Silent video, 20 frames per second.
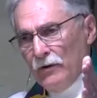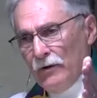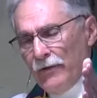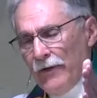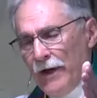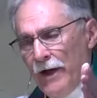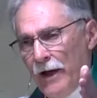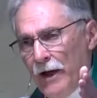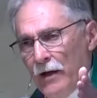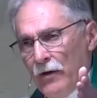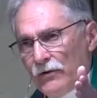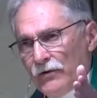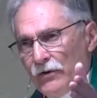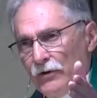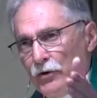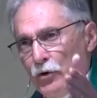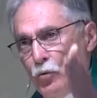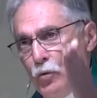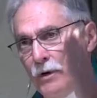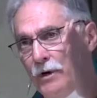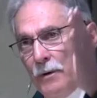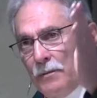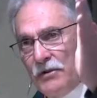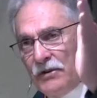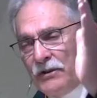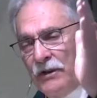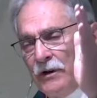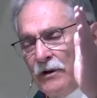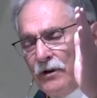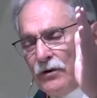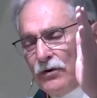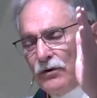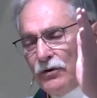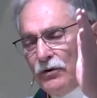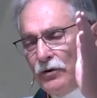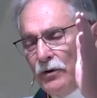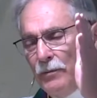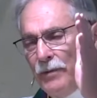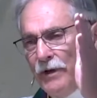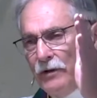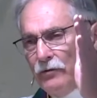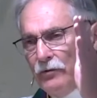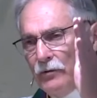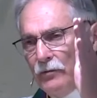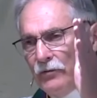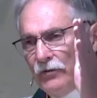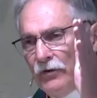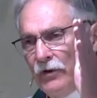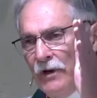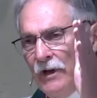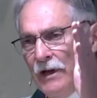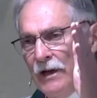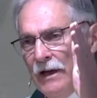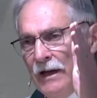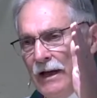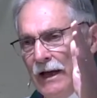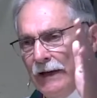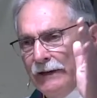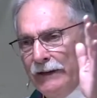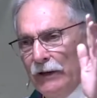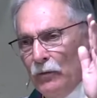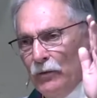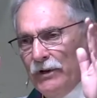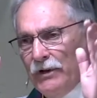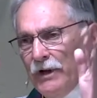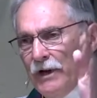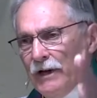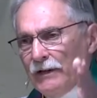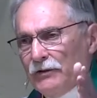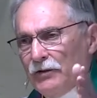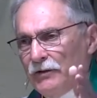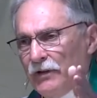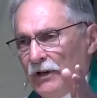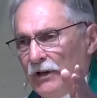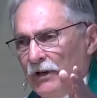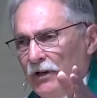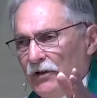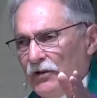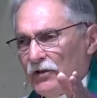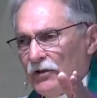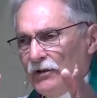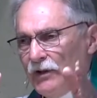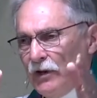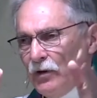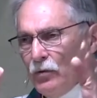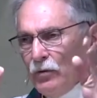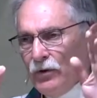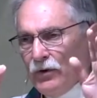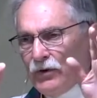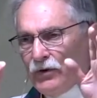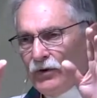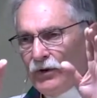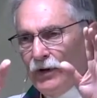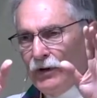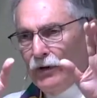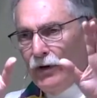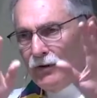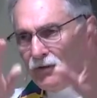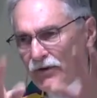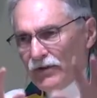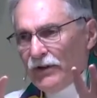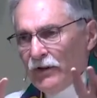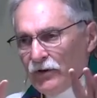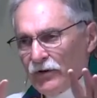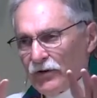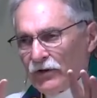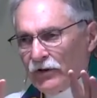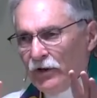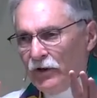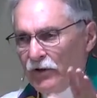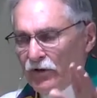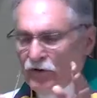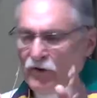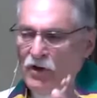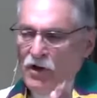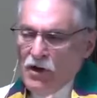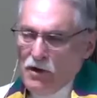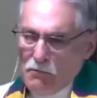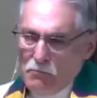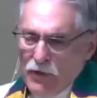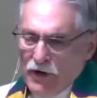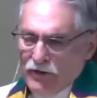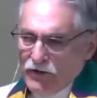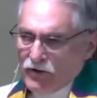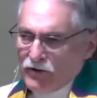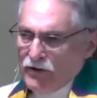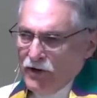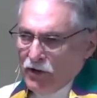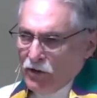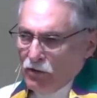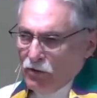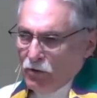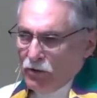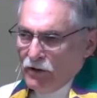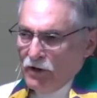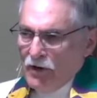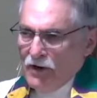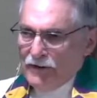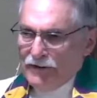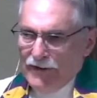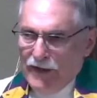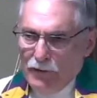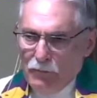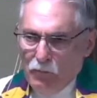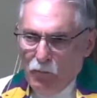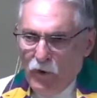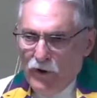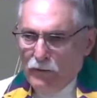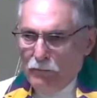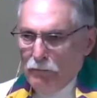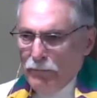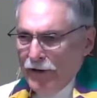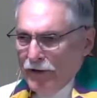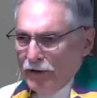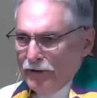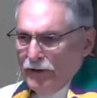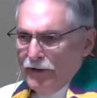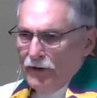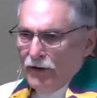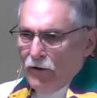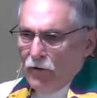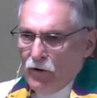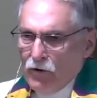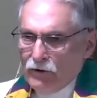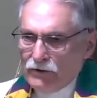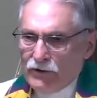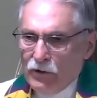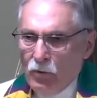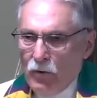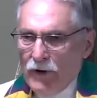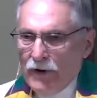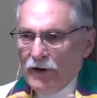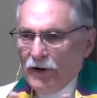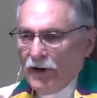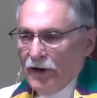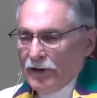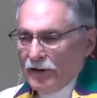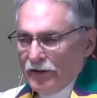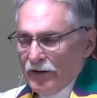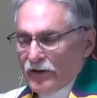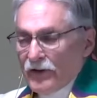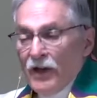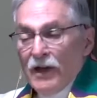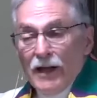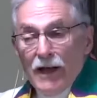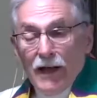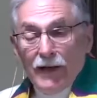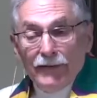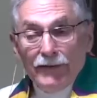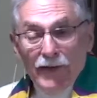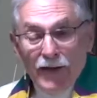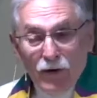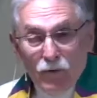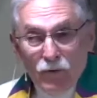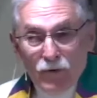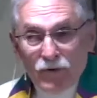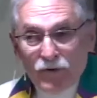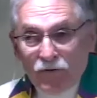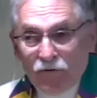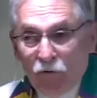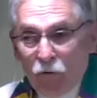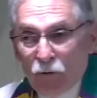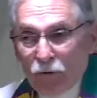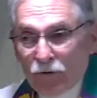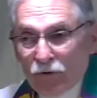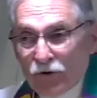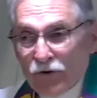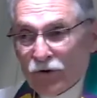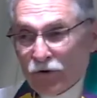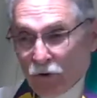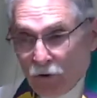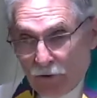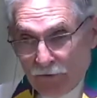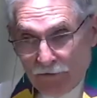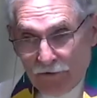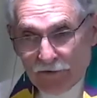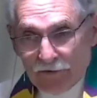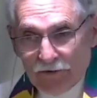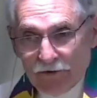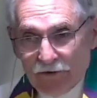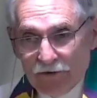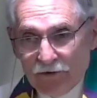of the house, and you went upstairs to the bedrooms, and then when you got to the kitchen, there was another set of stairs, much narrower, that went bending along the way like this. And that was for the servant,